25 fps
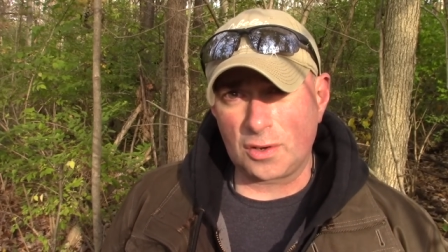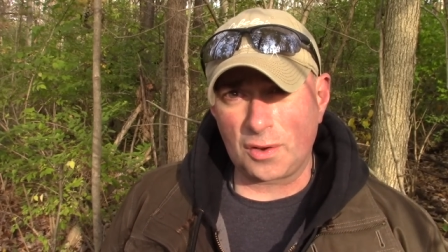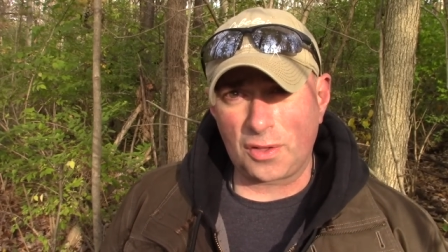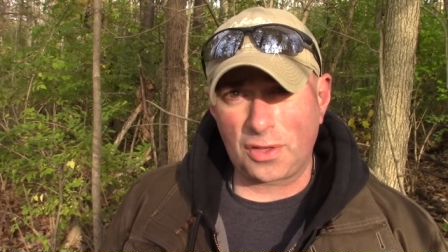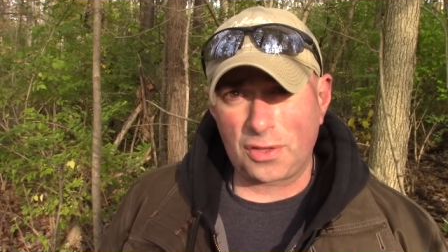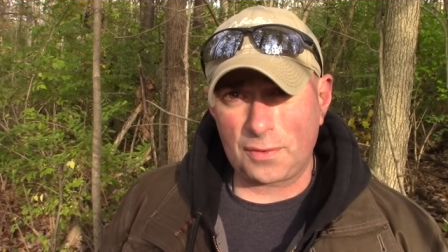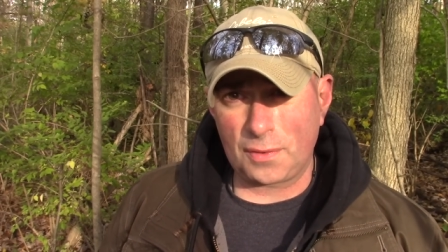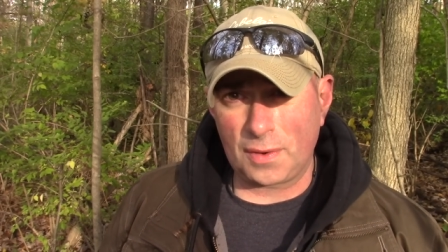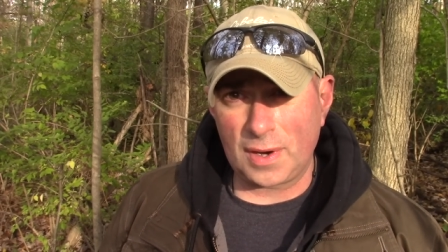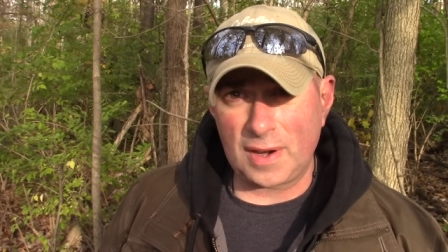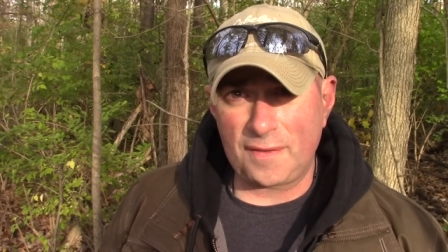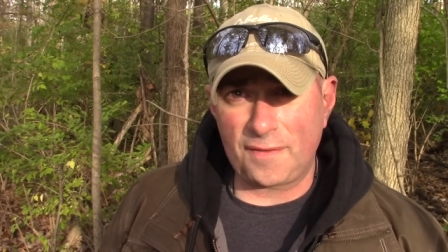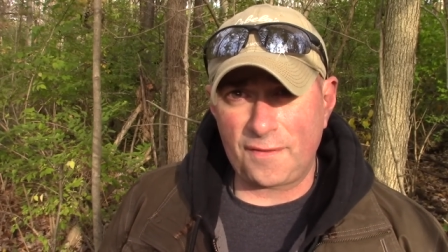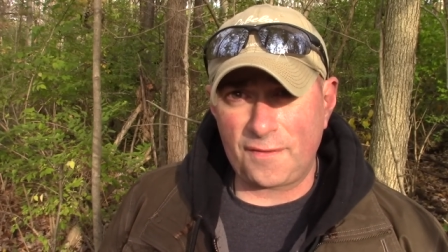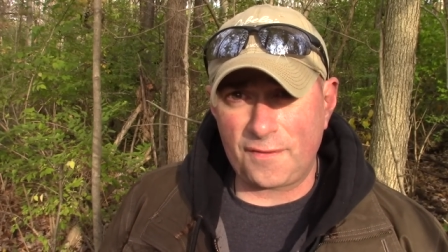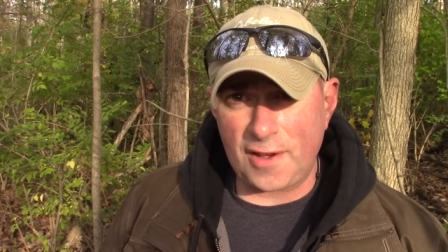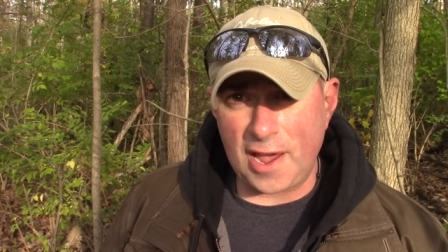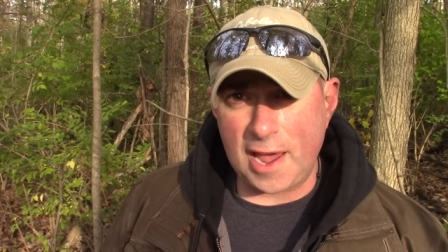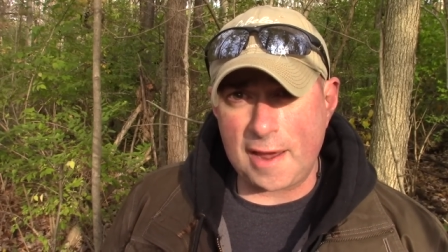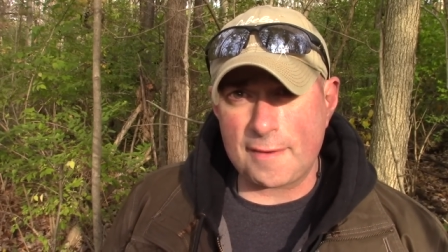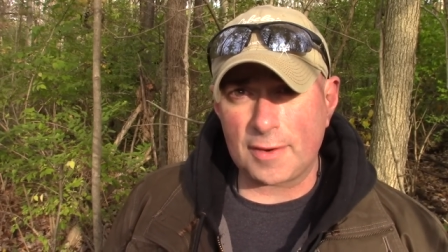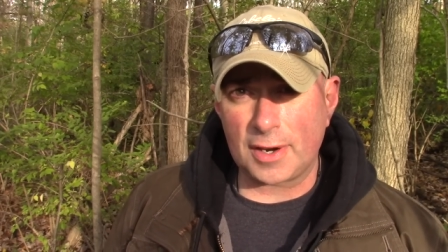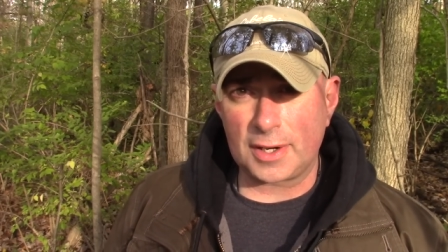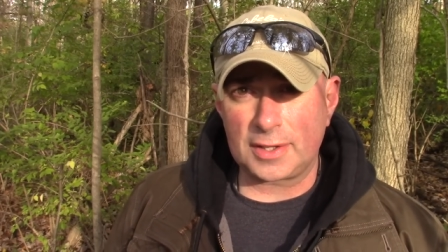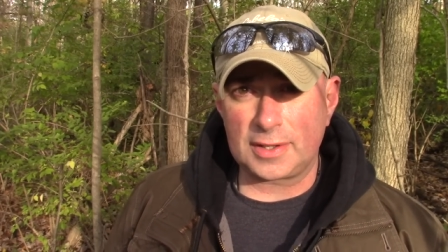your three
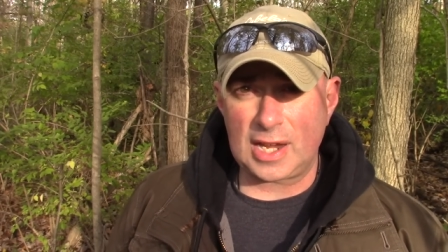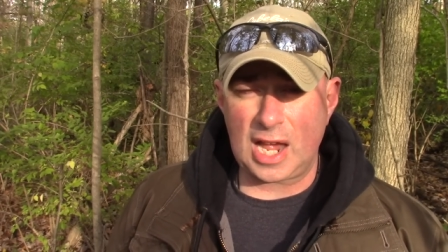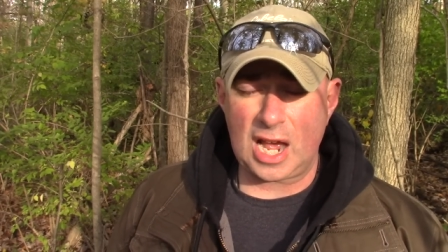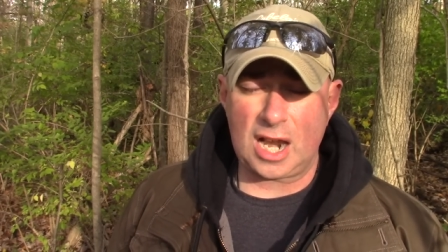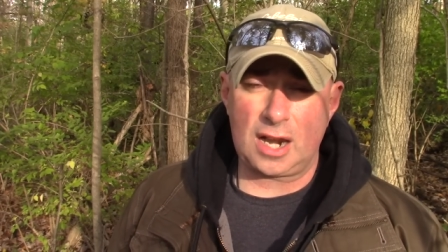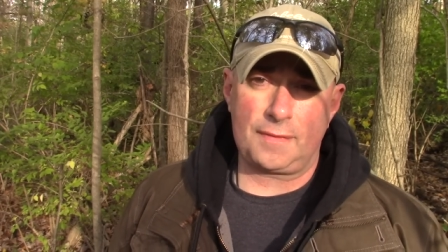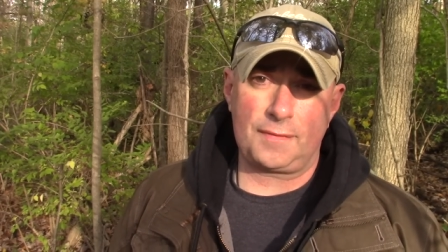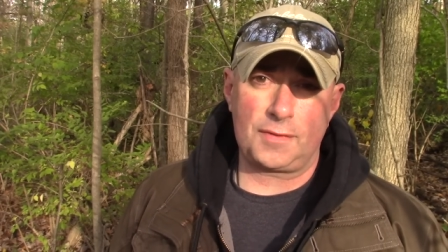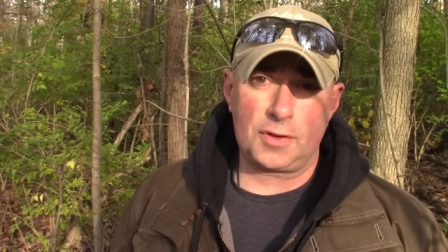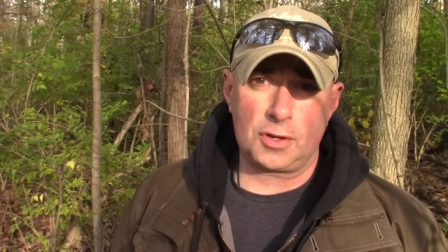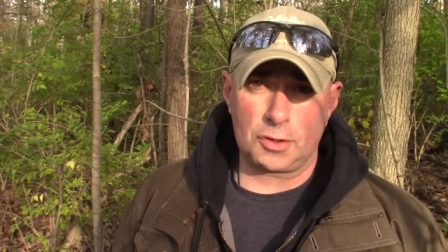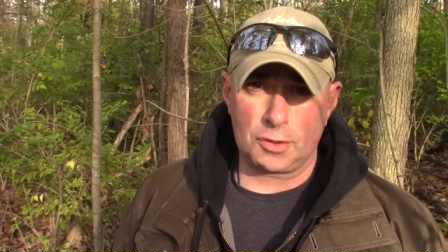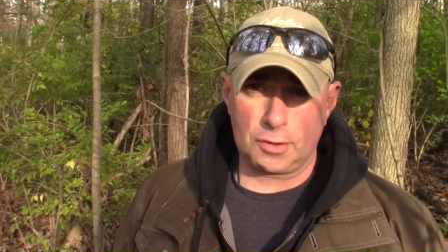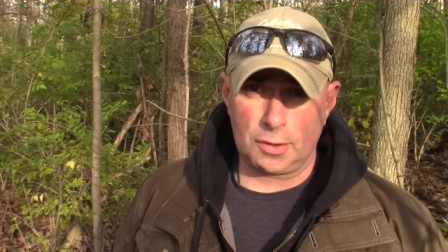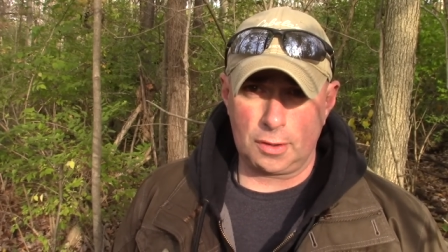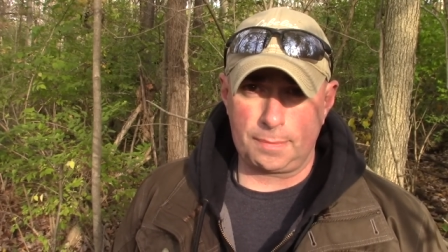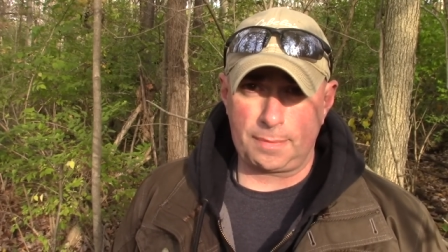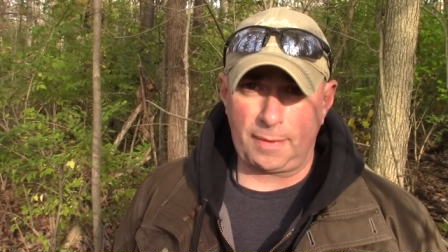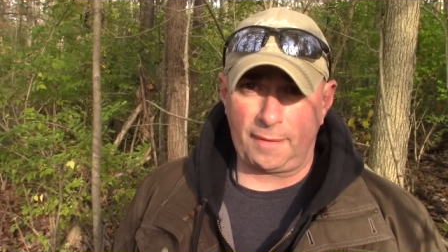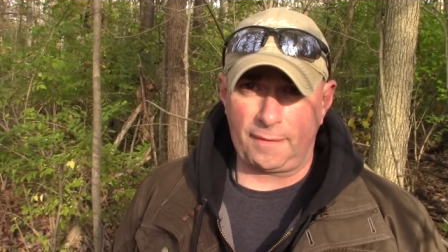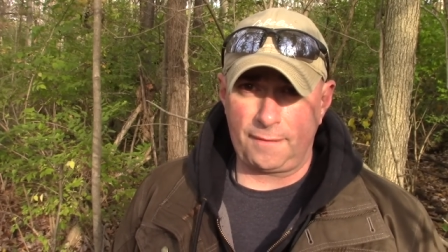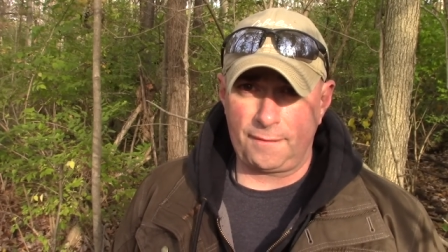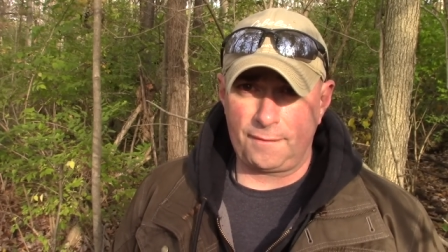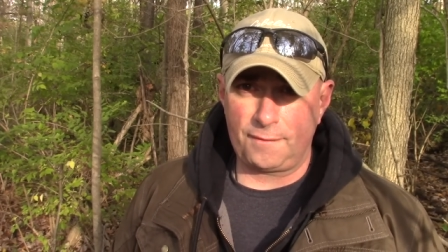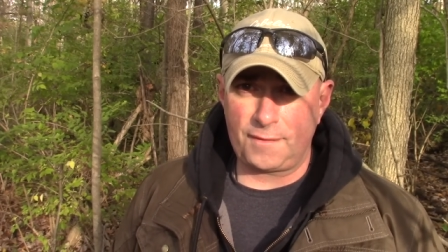favorites out of your
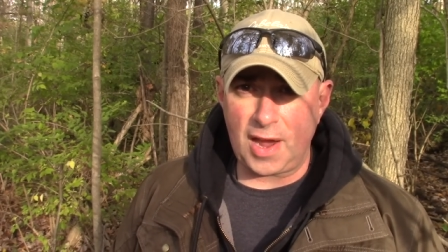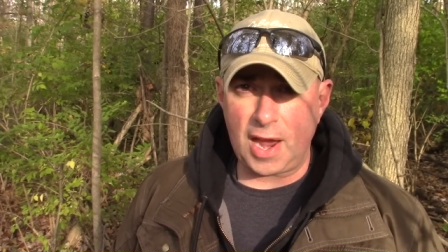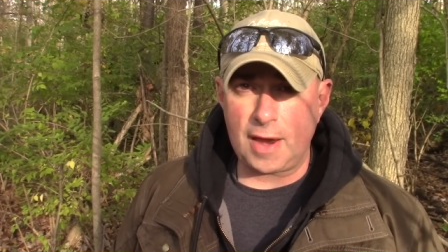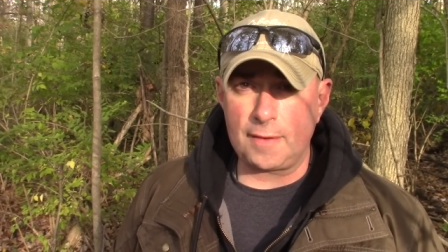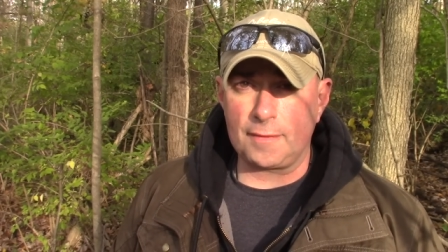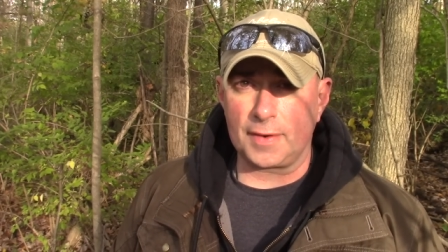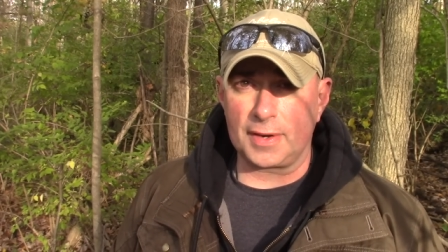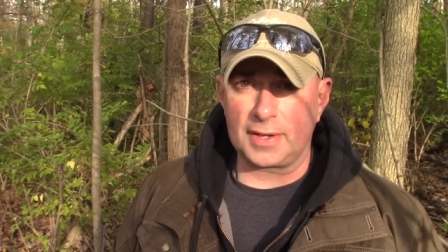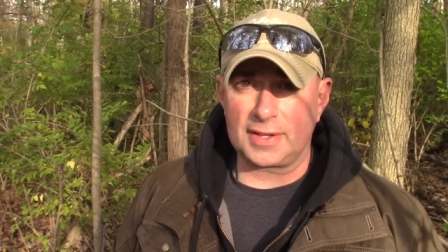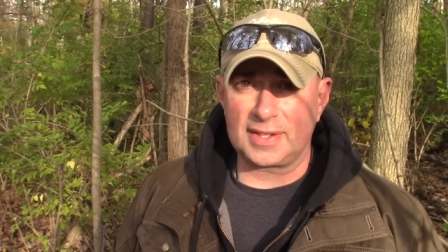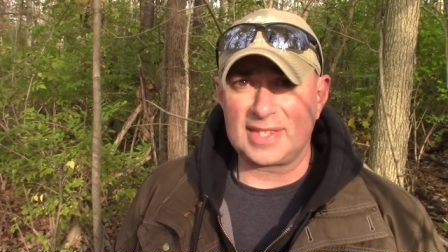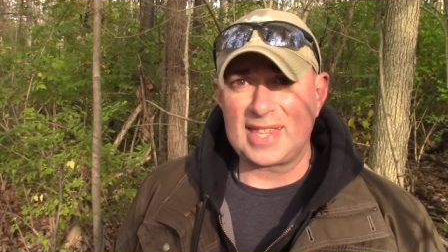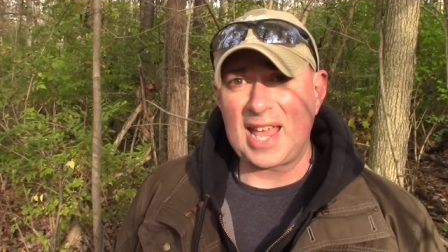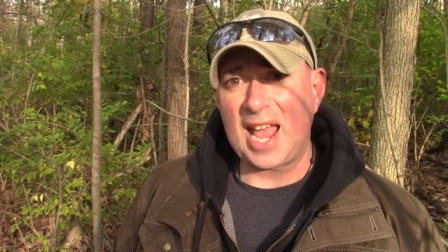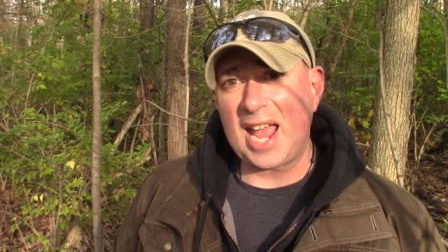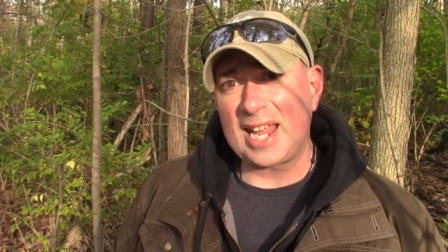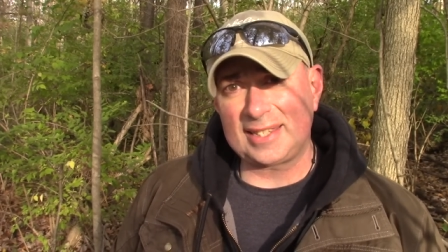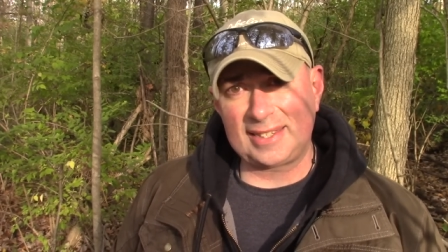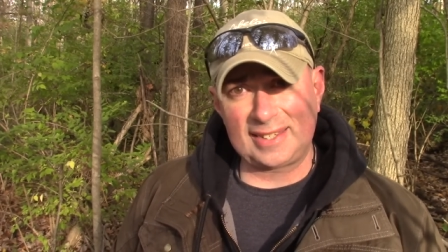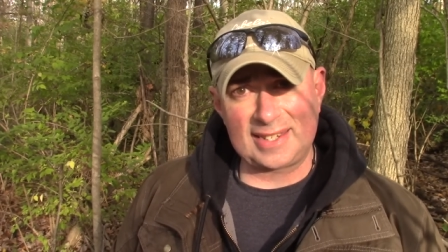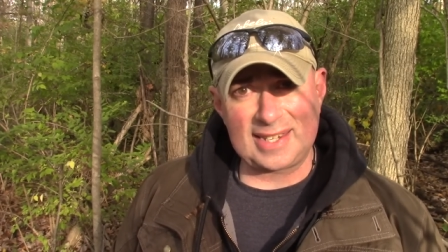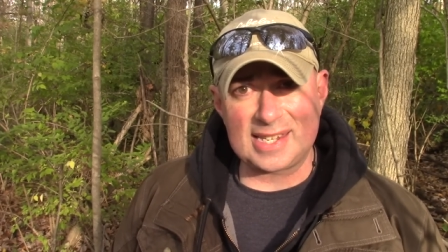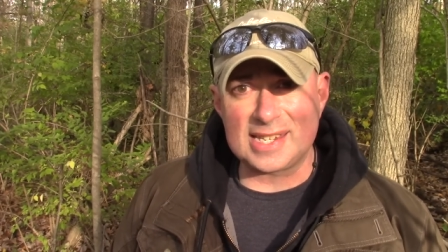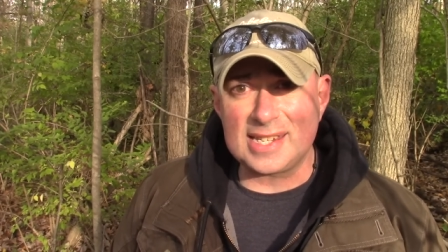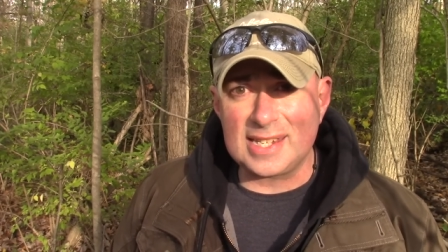group of favorites.
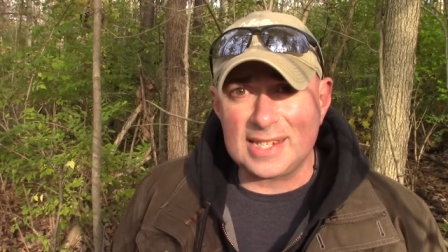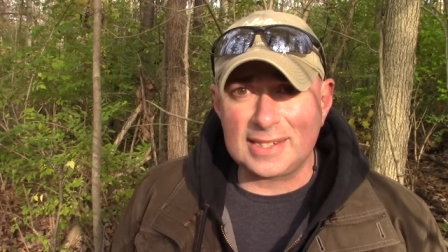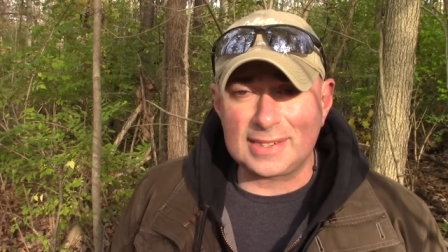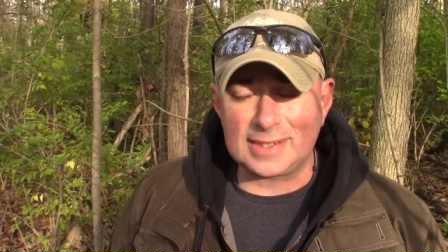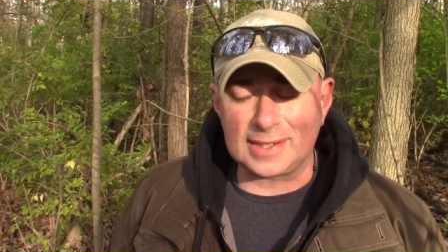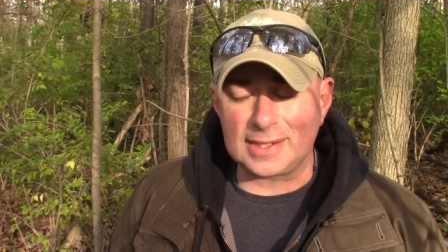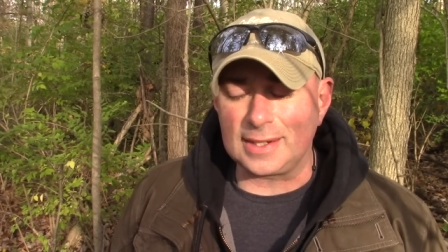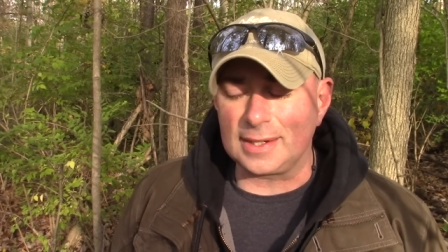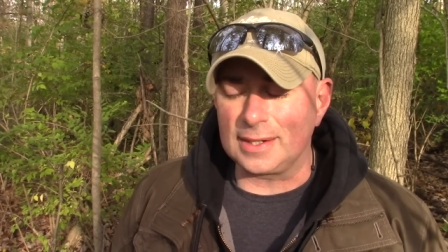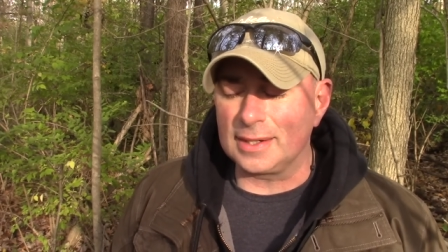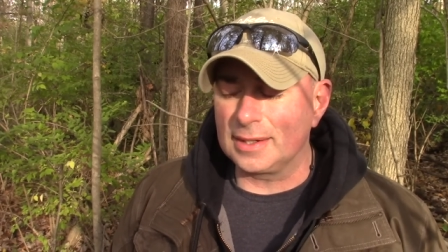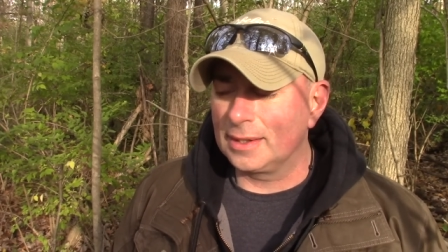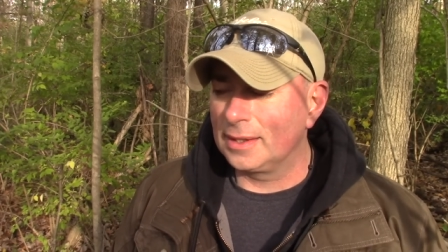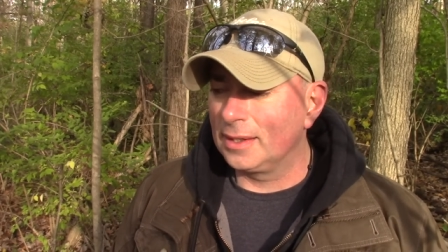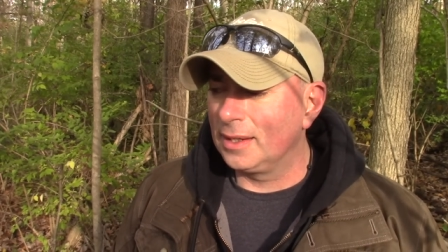That's easy.